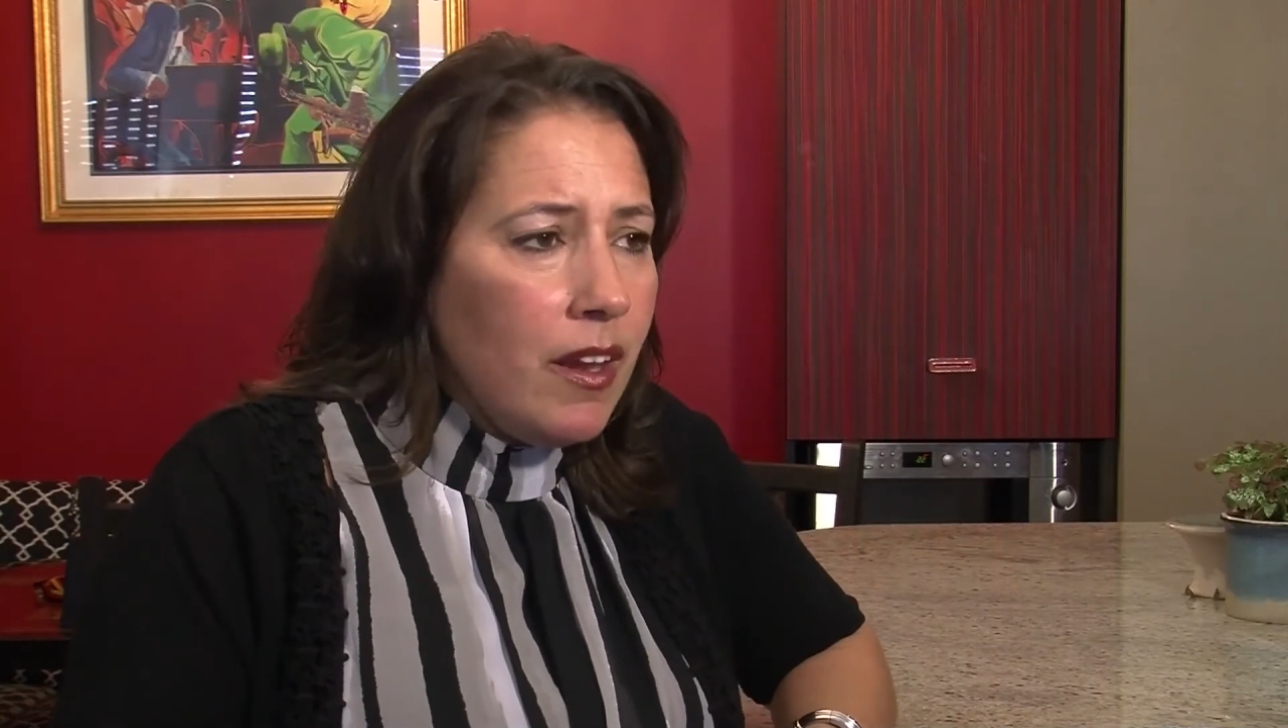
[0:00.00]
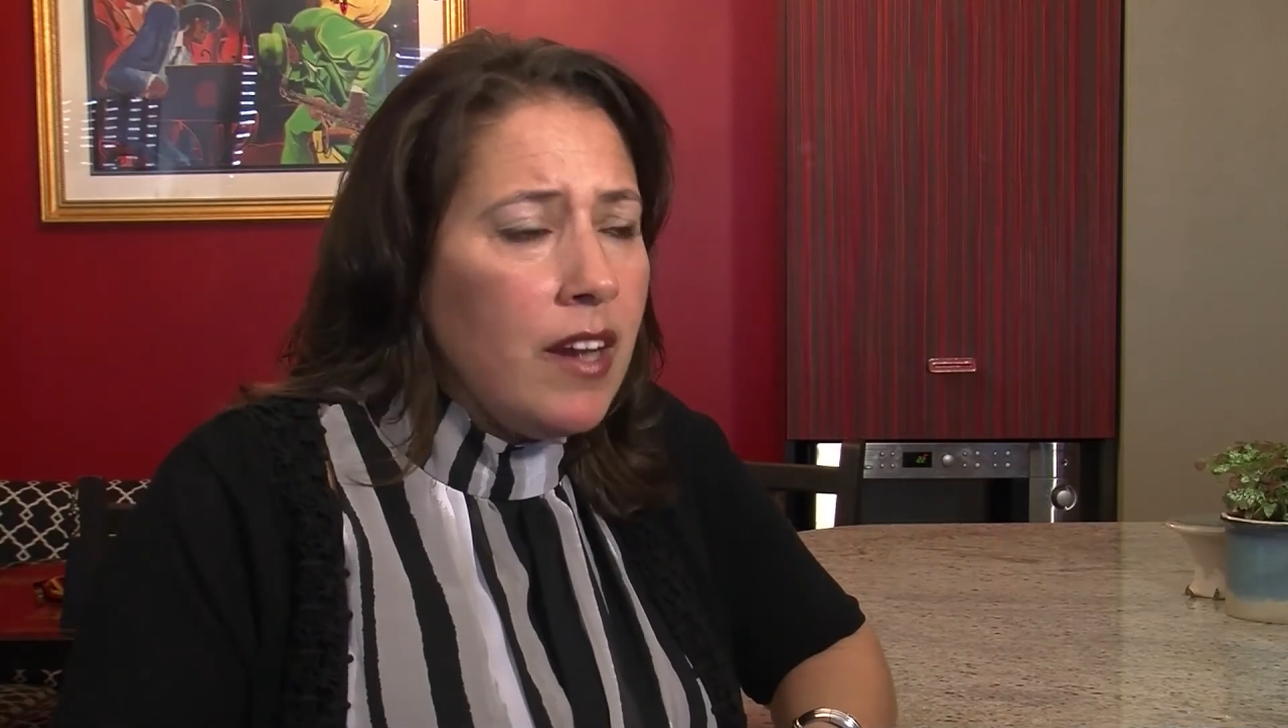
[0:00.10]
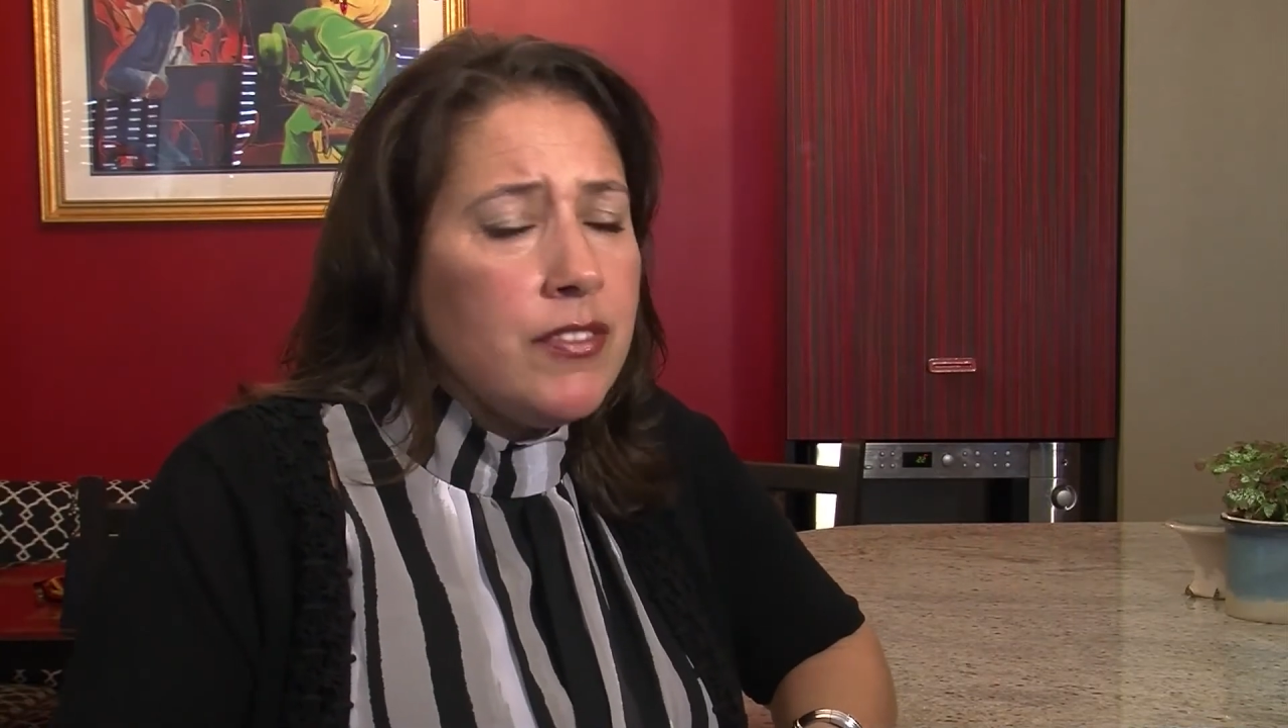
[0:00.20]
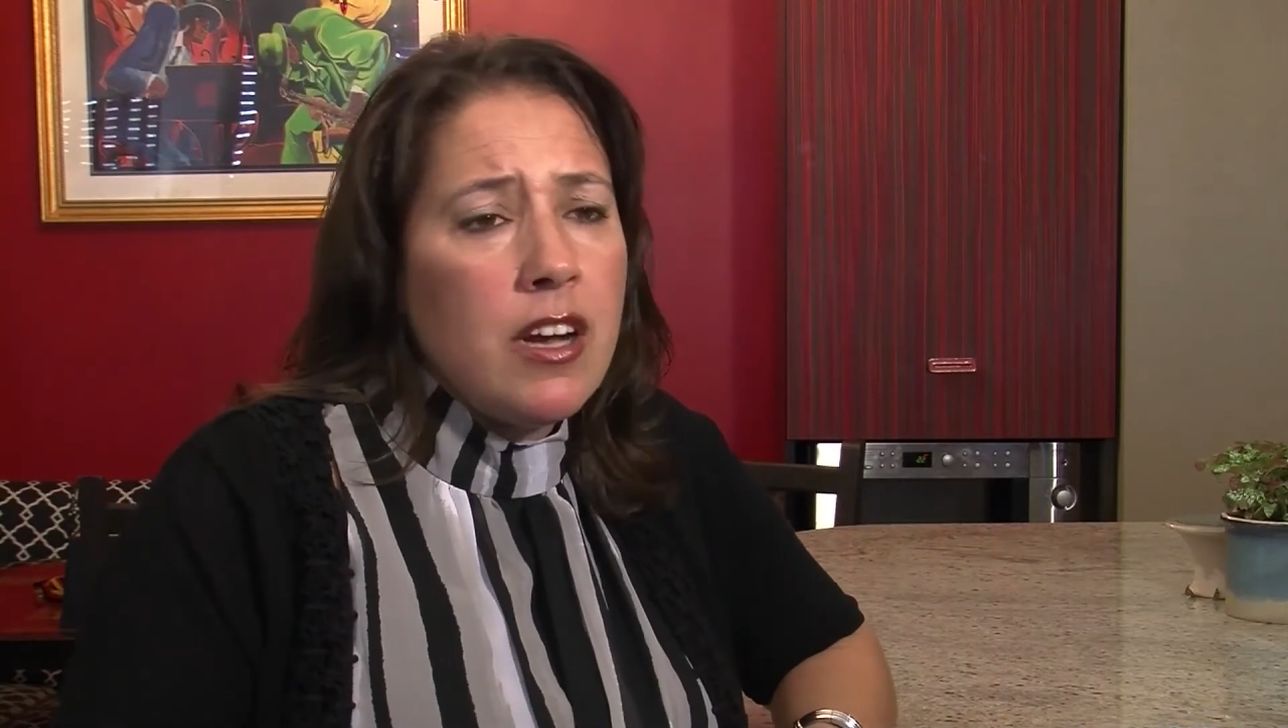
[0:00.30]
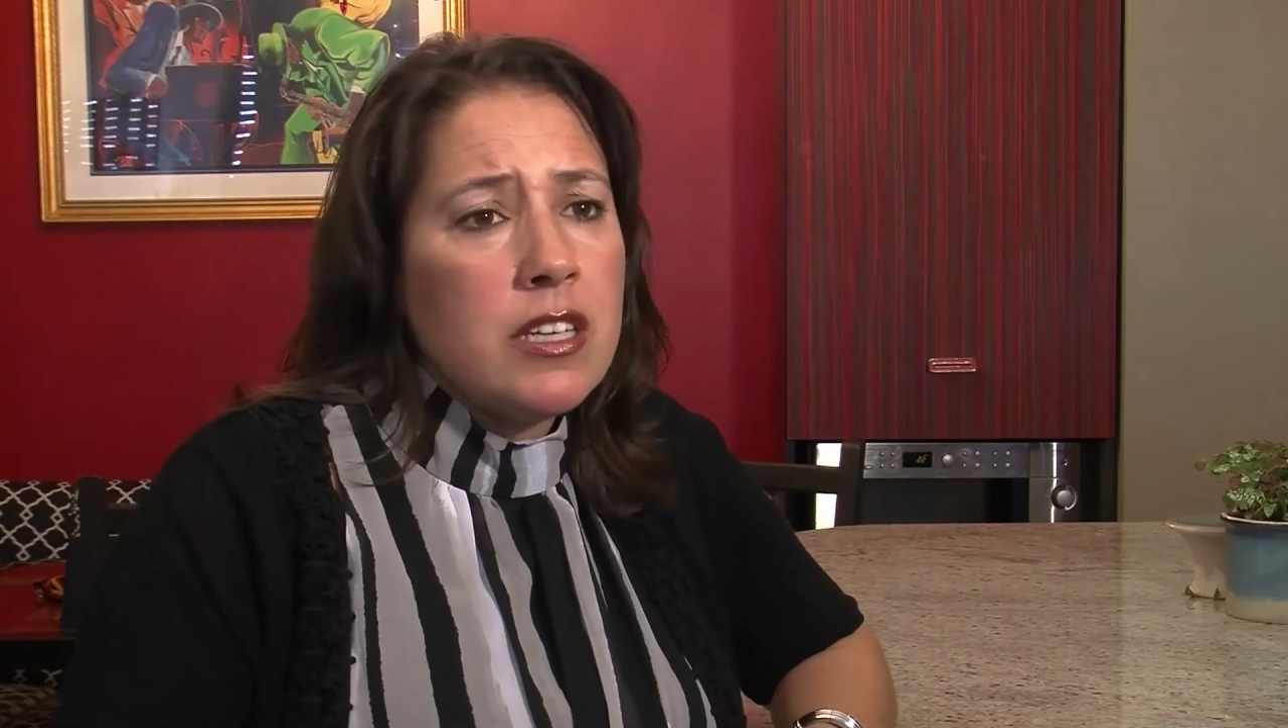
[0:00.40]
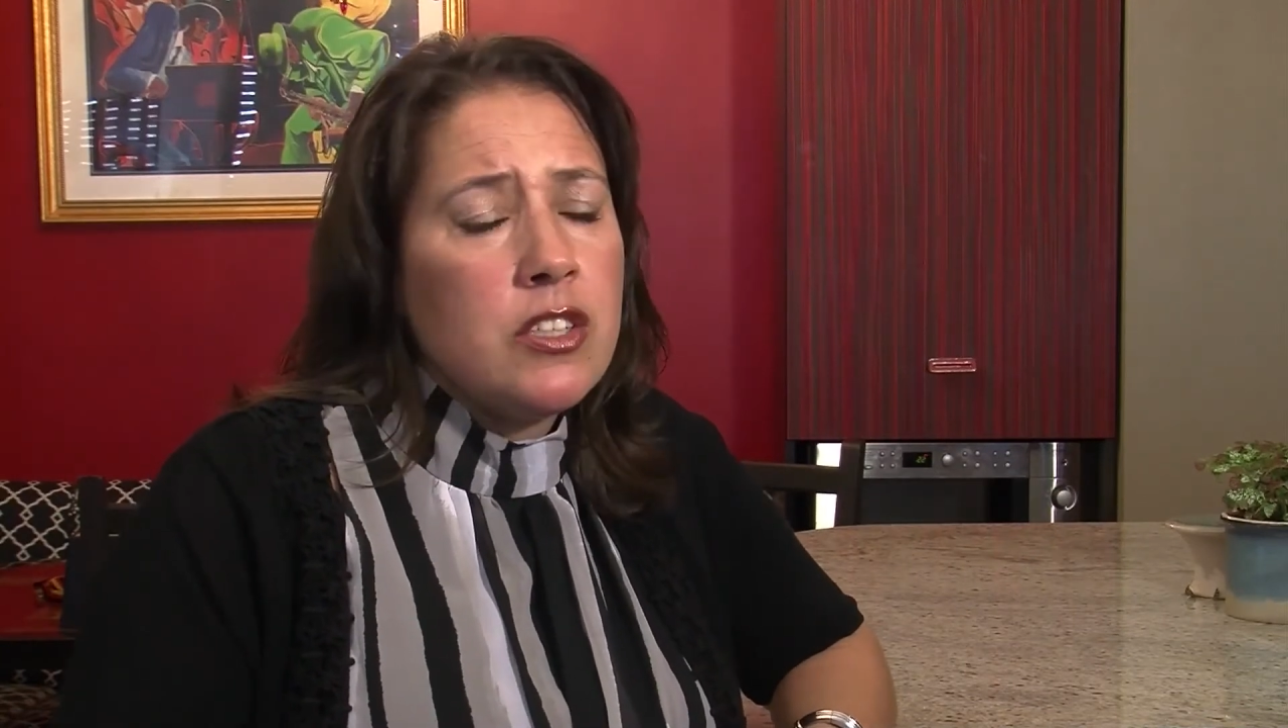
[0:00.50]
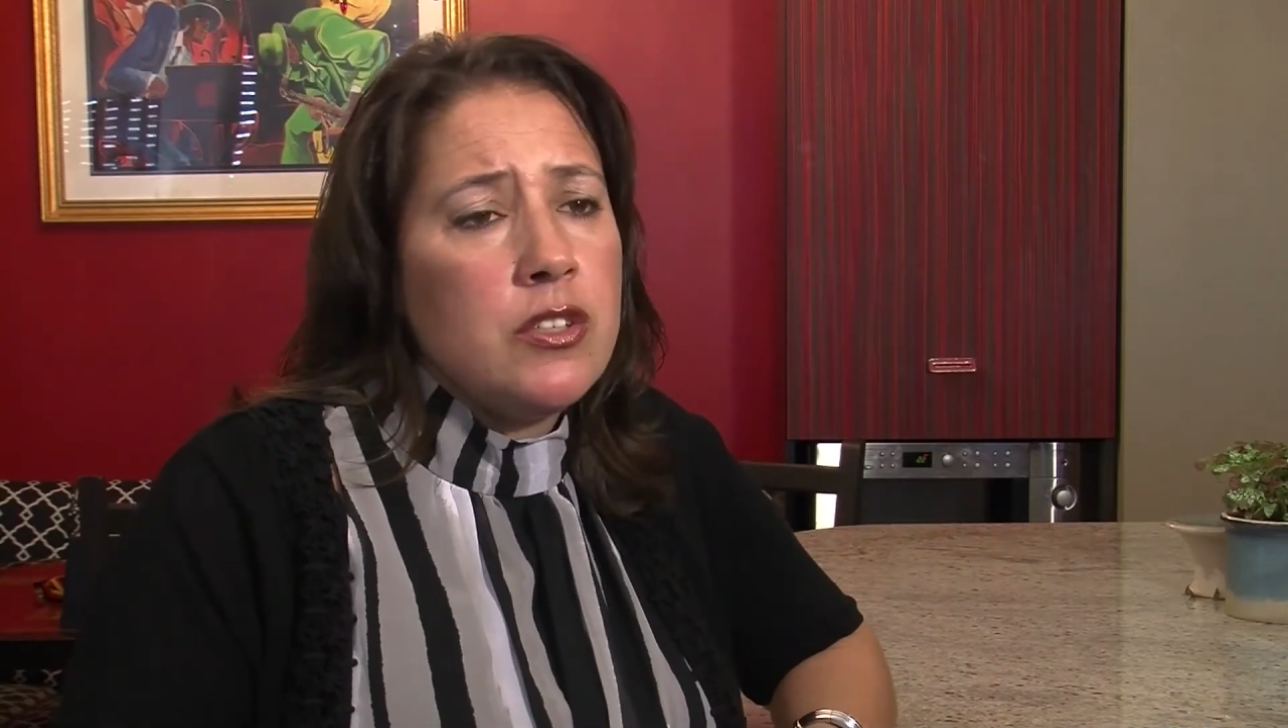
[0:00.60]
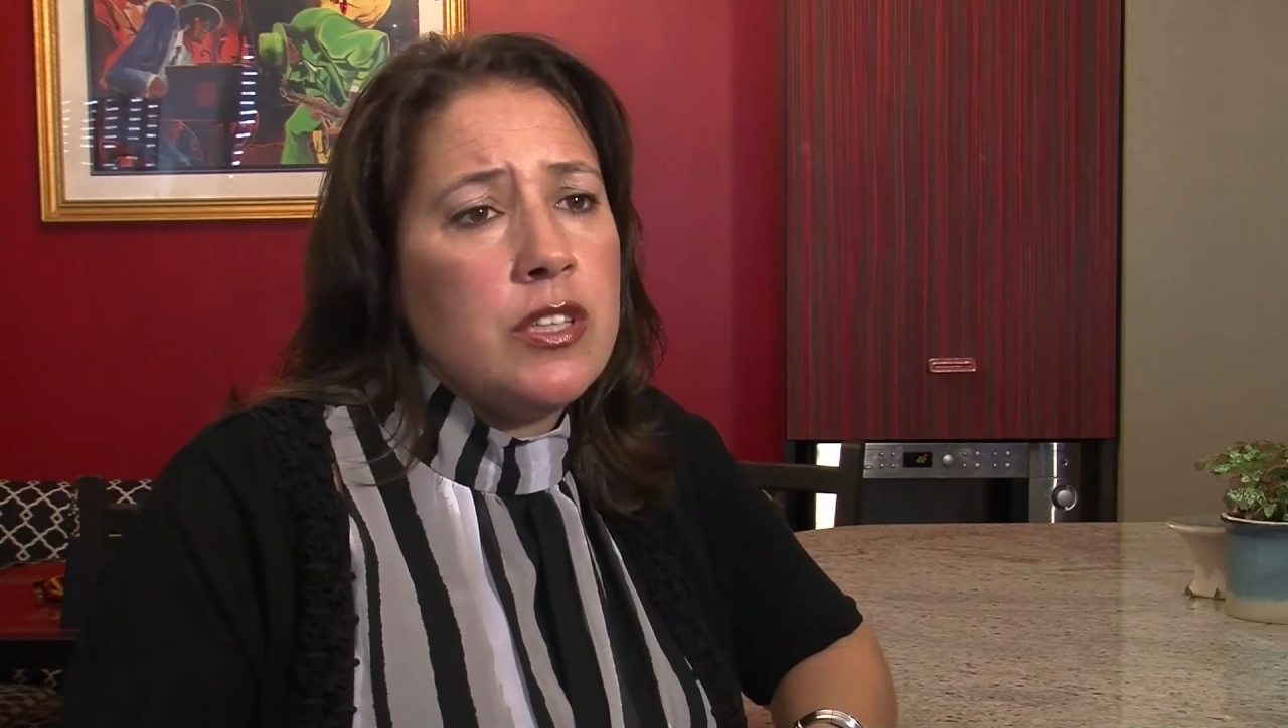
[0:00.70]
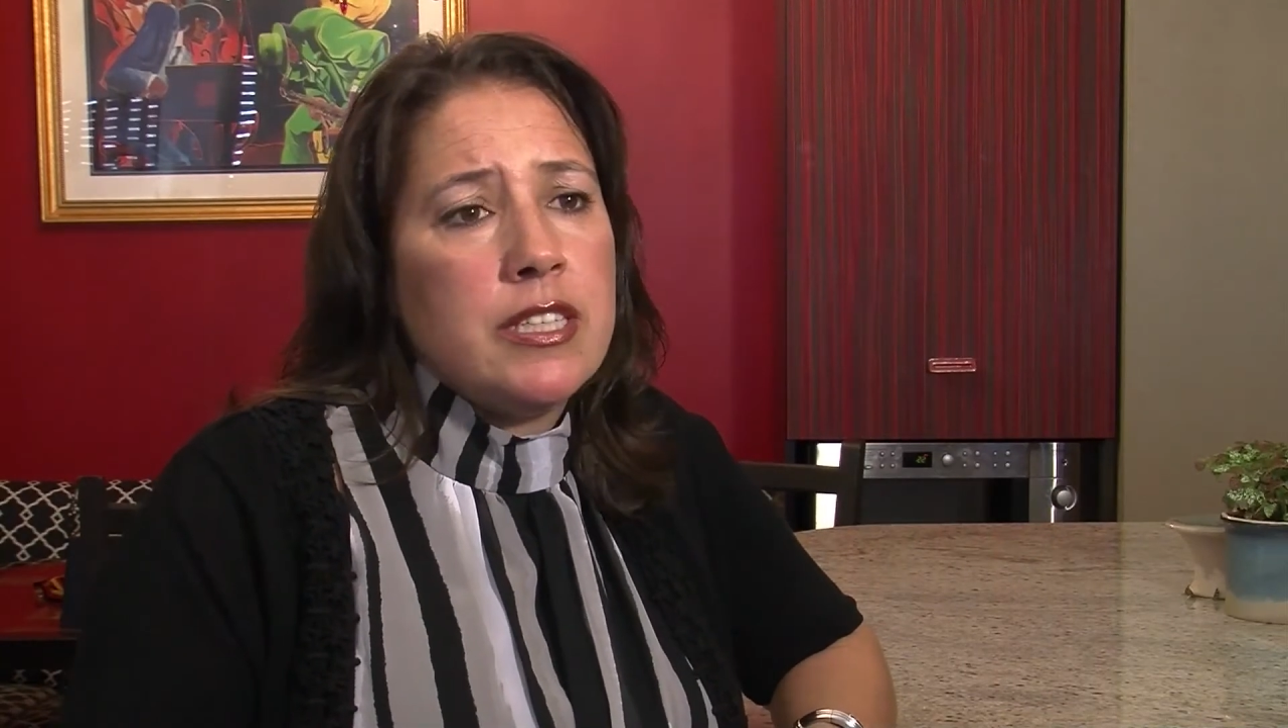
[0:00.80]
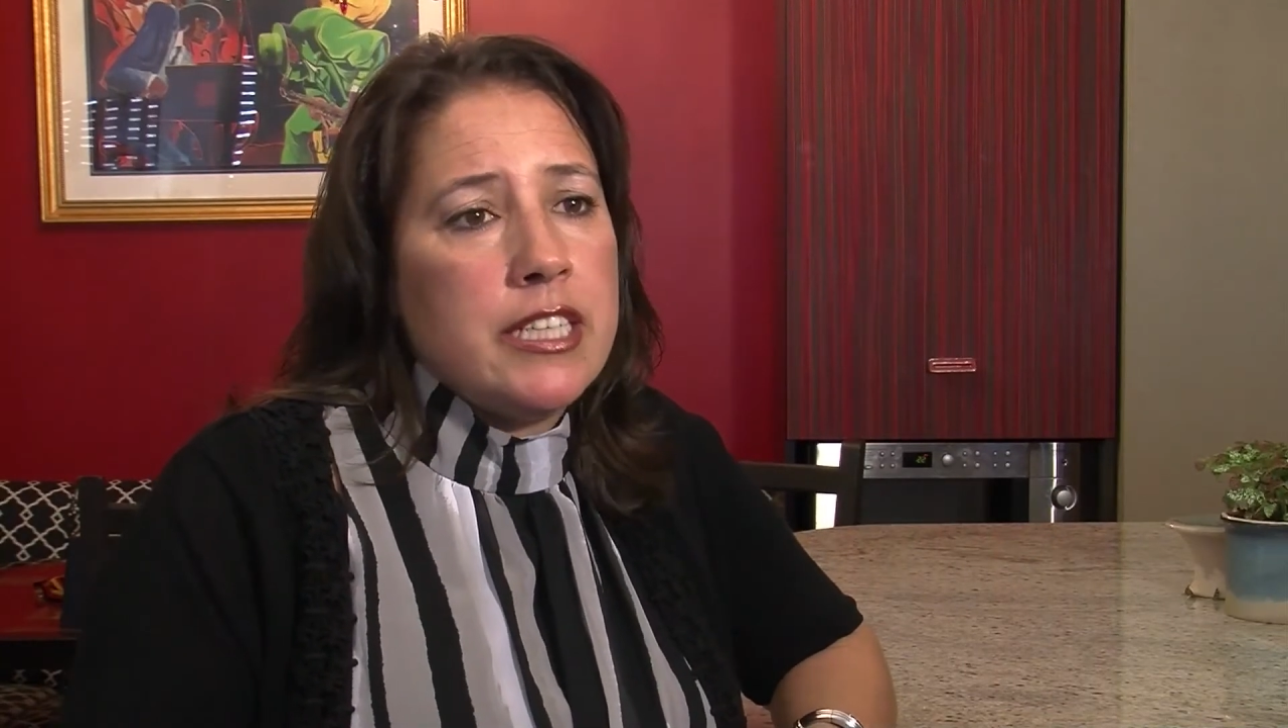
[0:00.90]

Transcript: I've talked to the